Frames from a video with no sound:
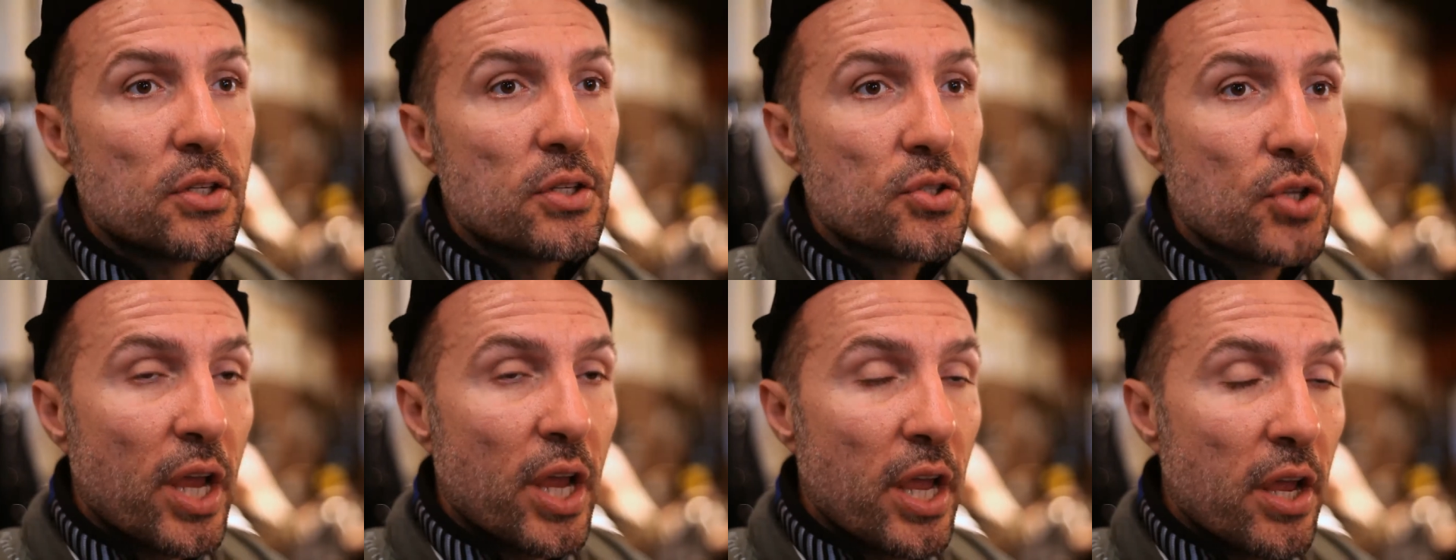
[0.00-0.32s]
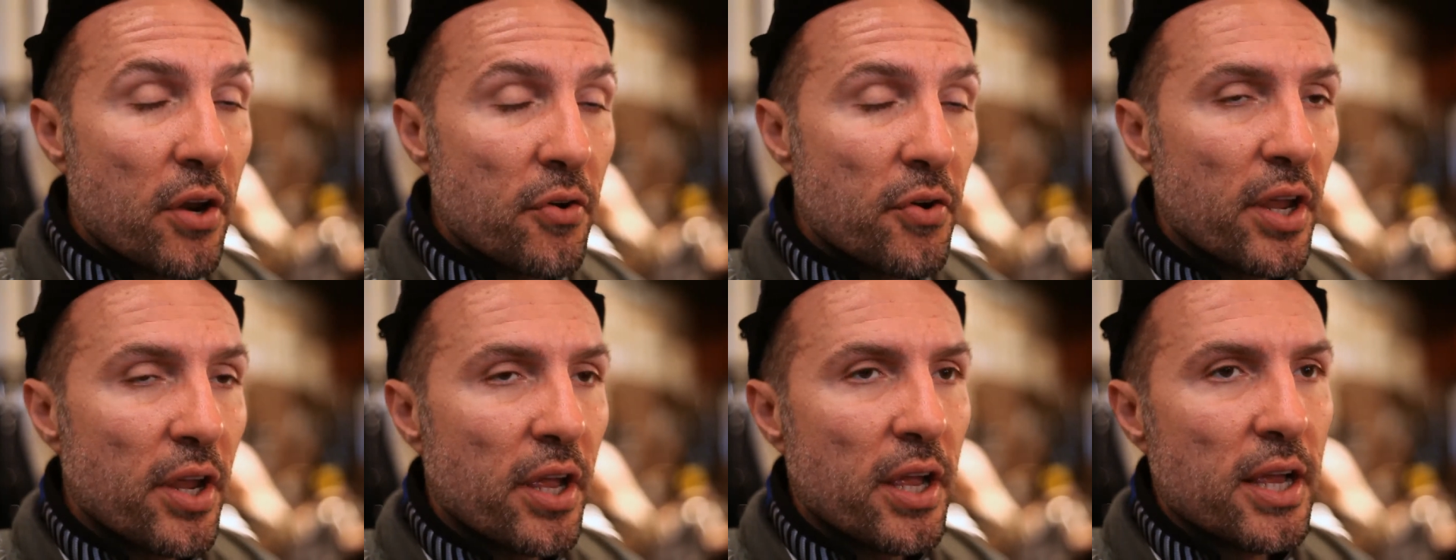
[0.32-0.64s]
each
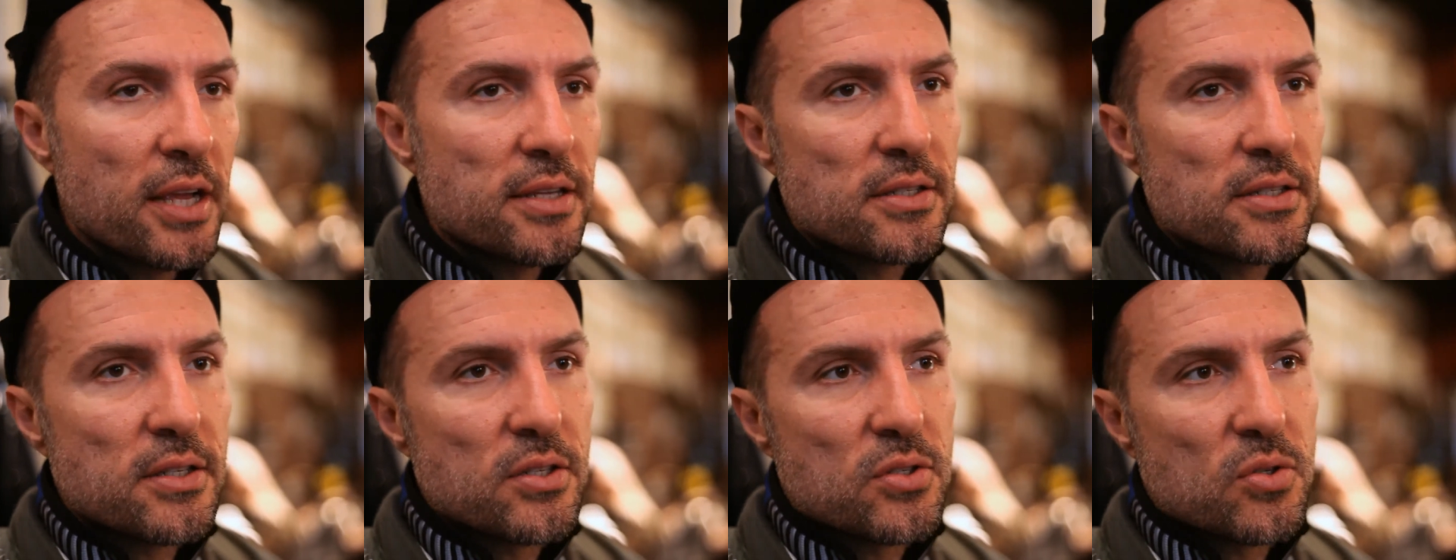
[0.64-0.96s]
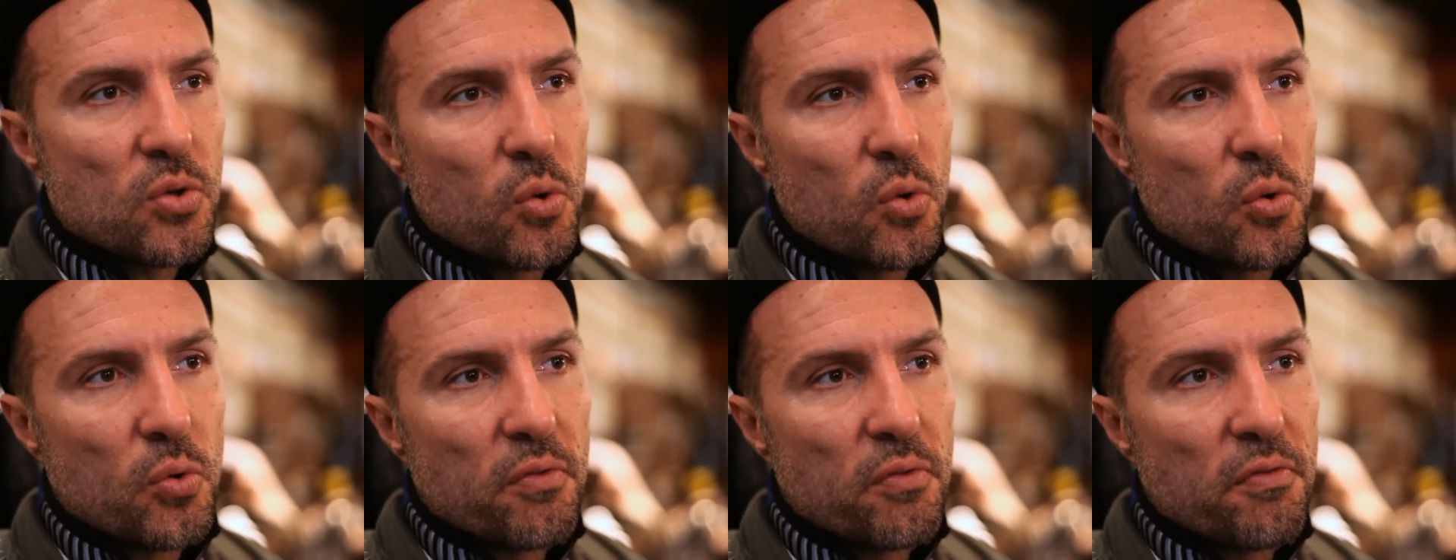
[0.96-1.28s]
area has its
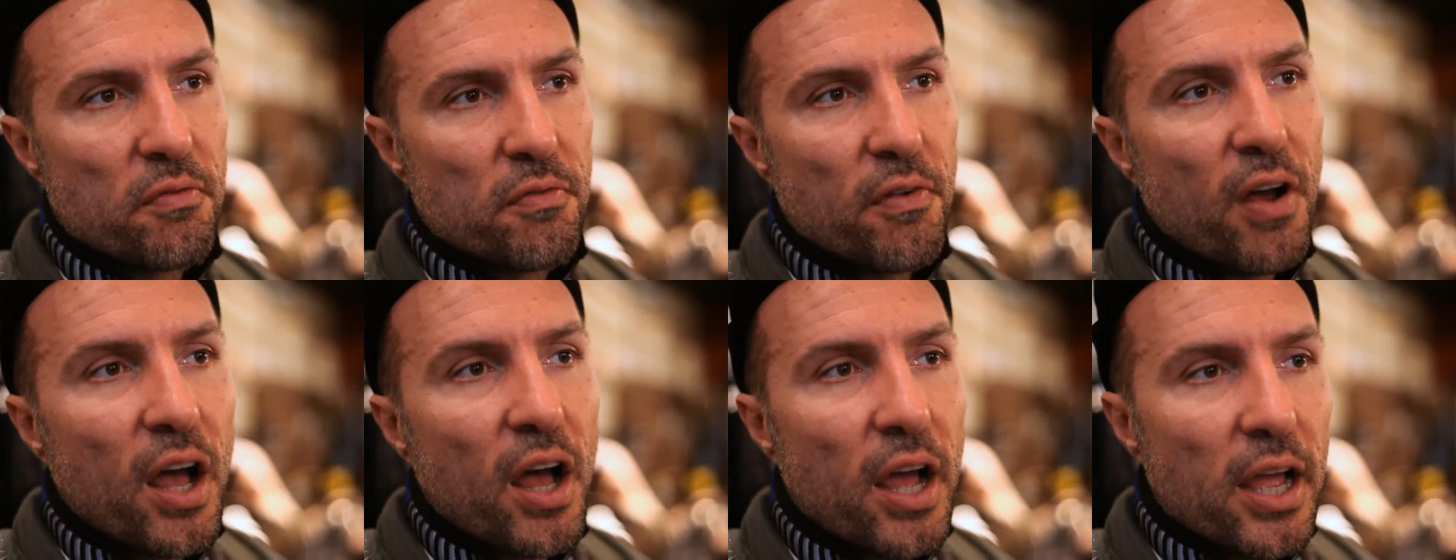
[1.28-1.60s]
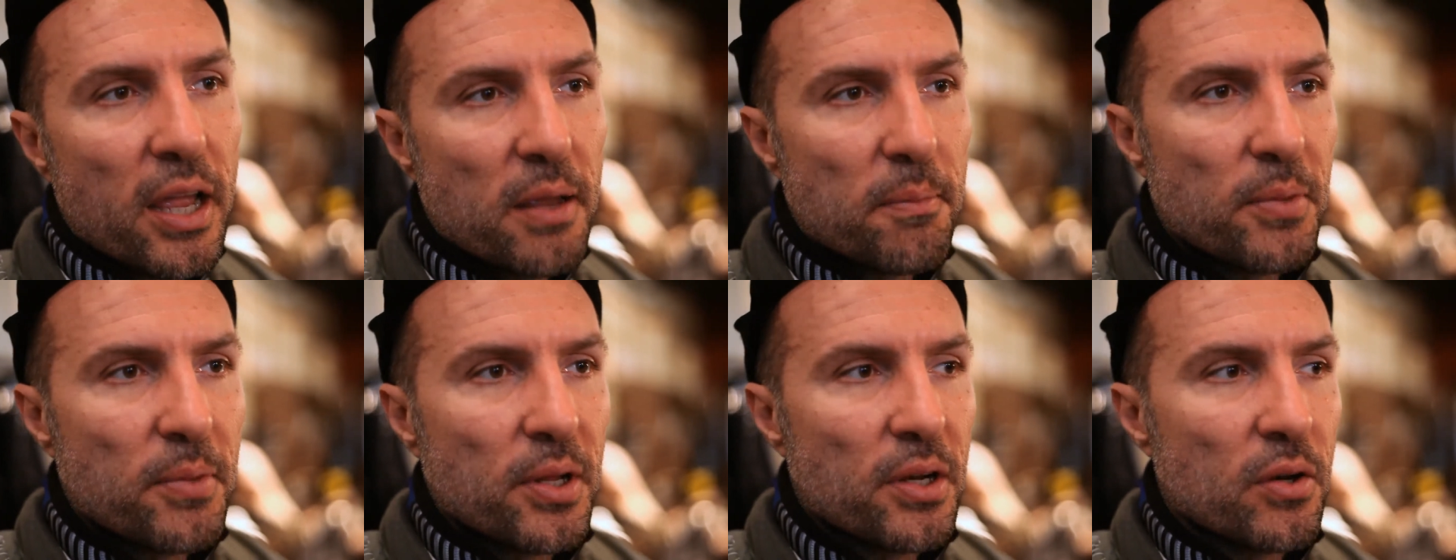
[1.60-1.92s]
own
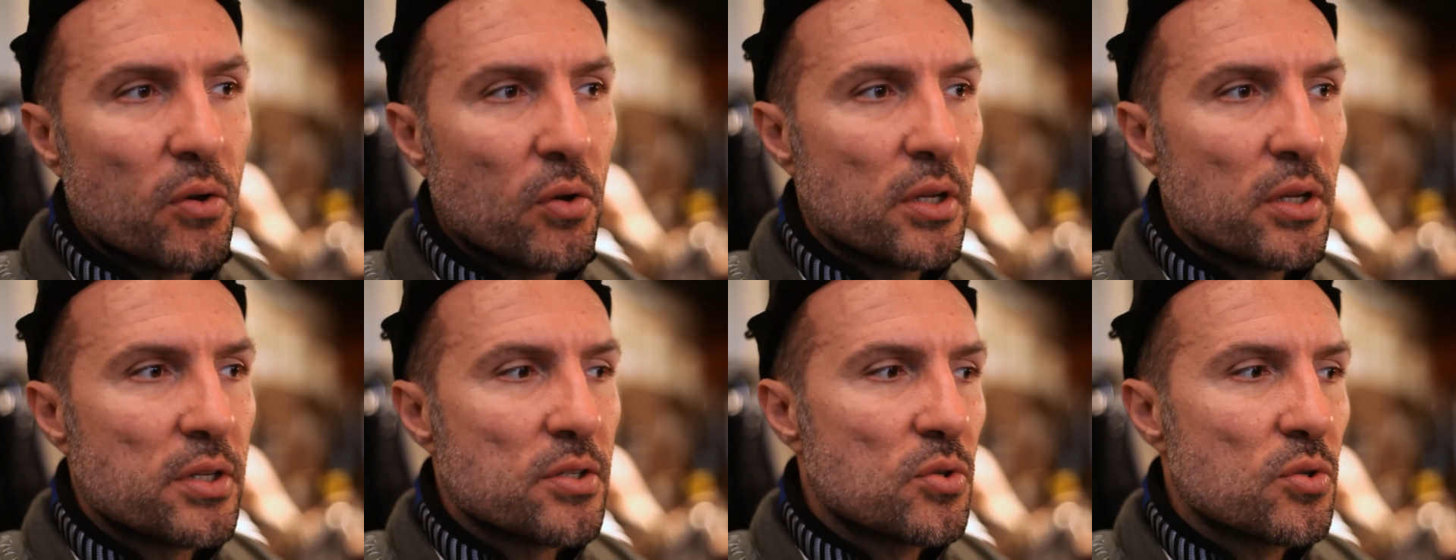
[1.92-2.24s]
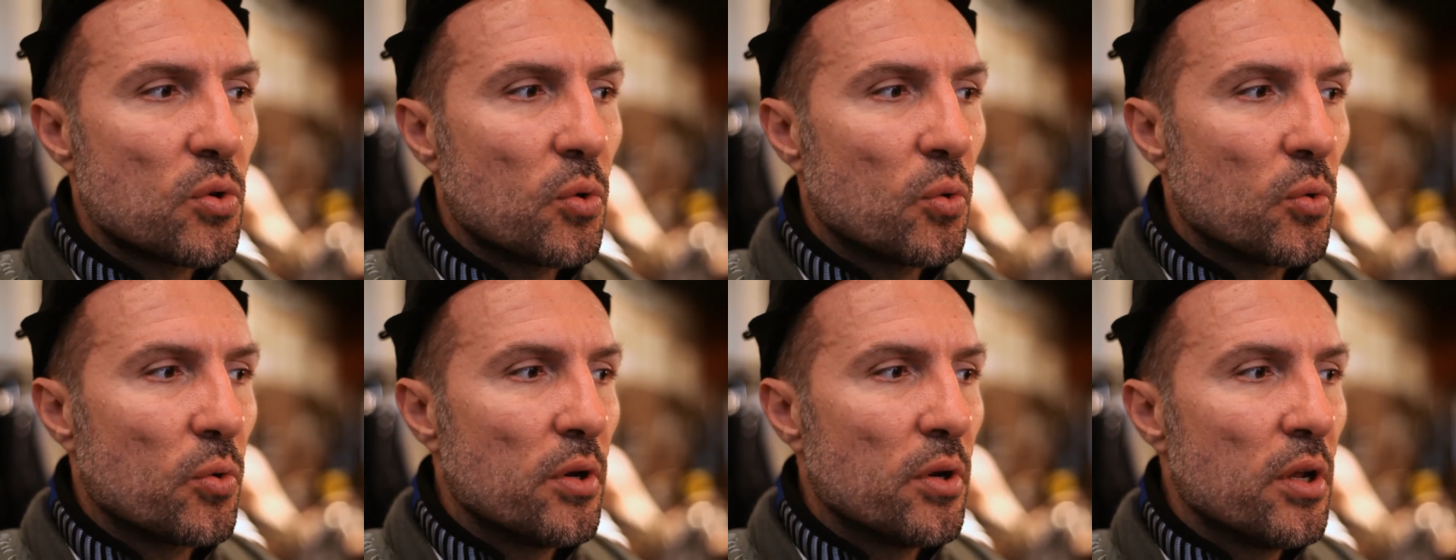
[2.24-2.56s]
vibe and its
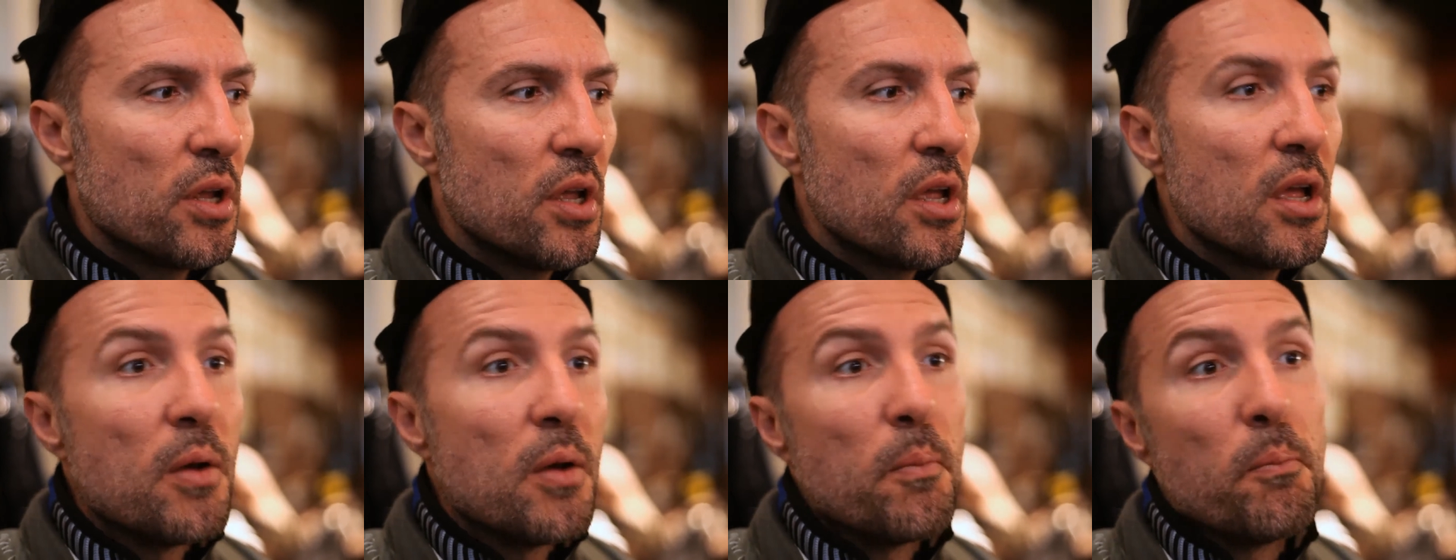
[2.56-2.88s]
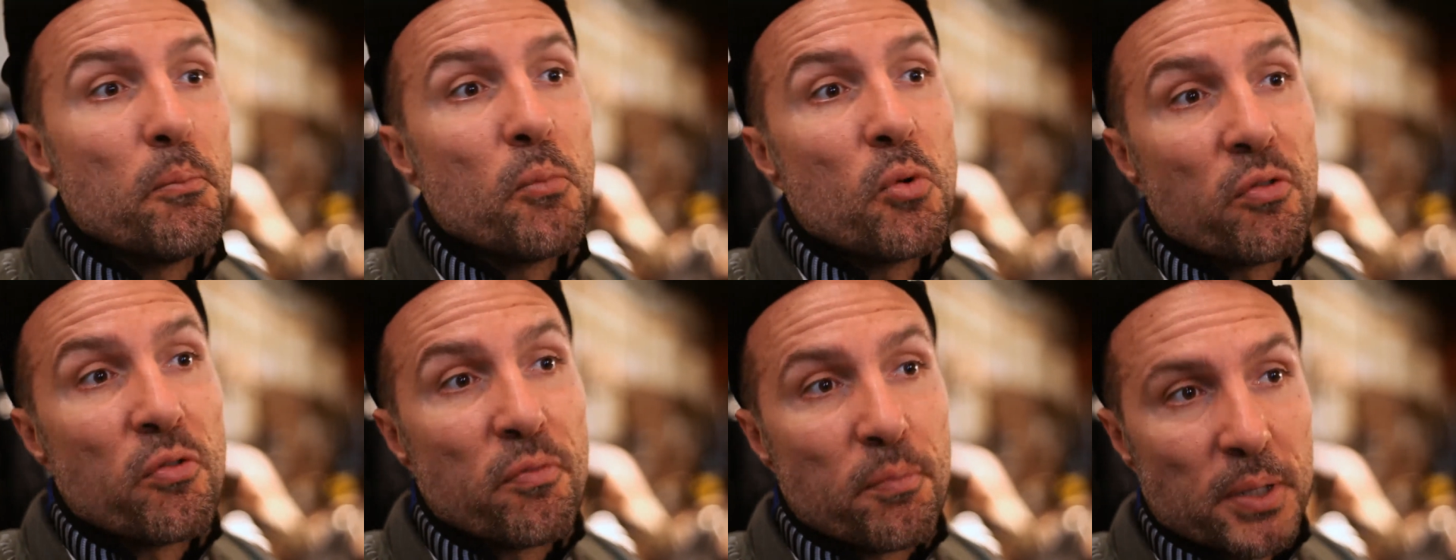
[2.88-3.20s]
own
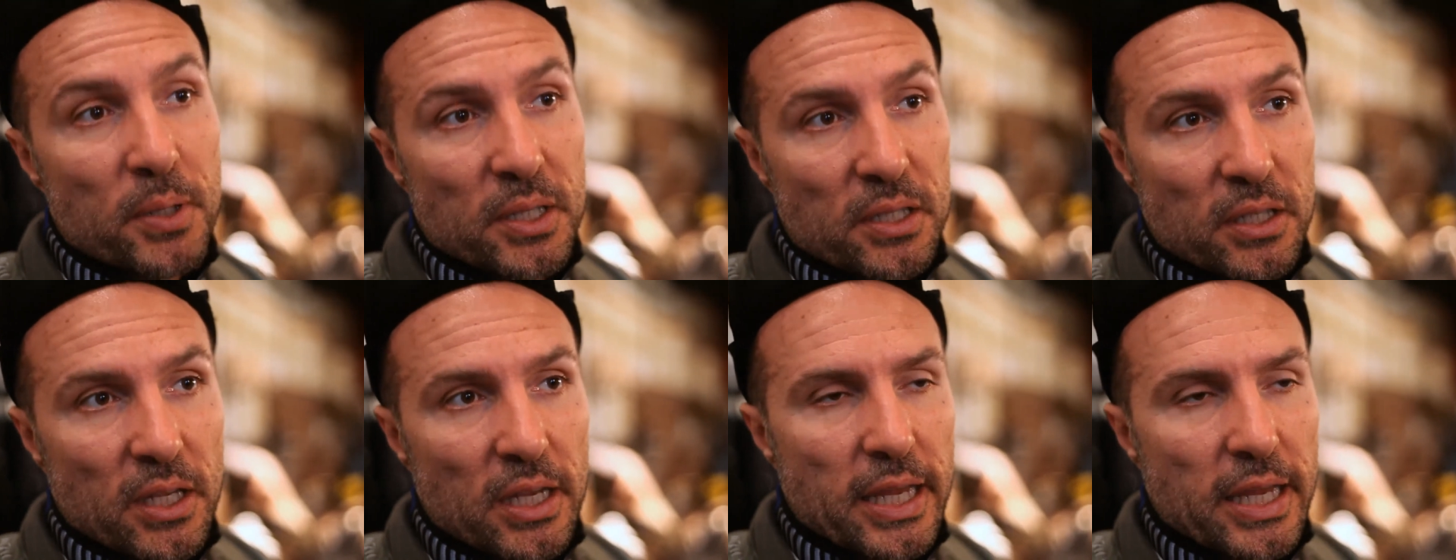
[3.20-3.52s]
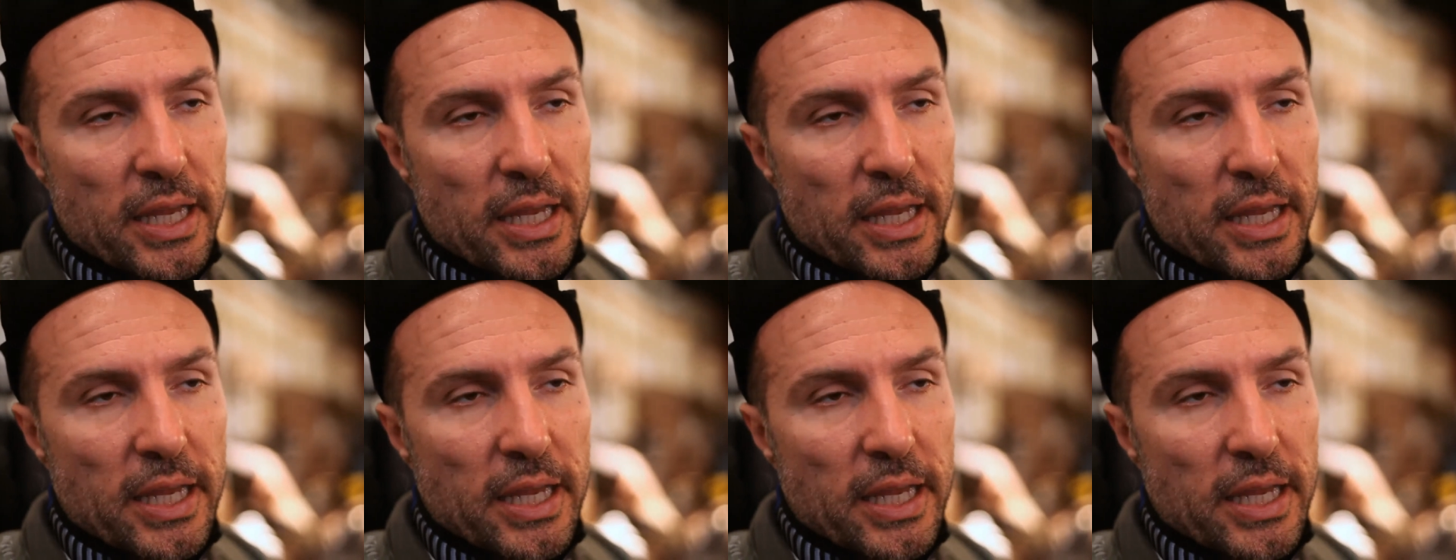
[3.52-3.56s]
movement, I